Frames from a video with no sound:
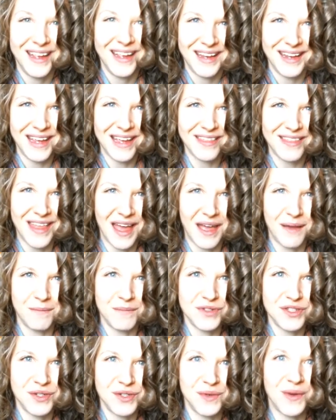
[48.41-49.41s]
get
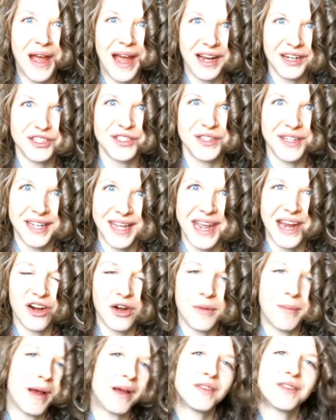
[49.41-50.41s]
them to actually care
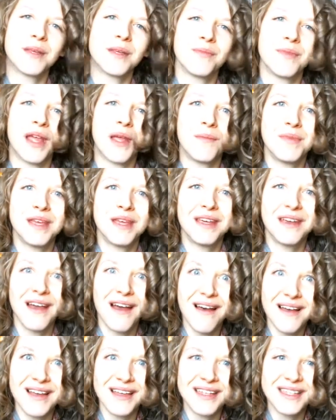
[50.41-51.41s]
about something
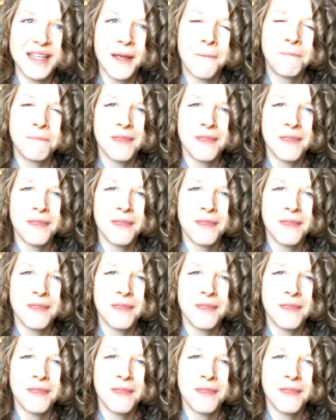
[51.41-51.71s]
because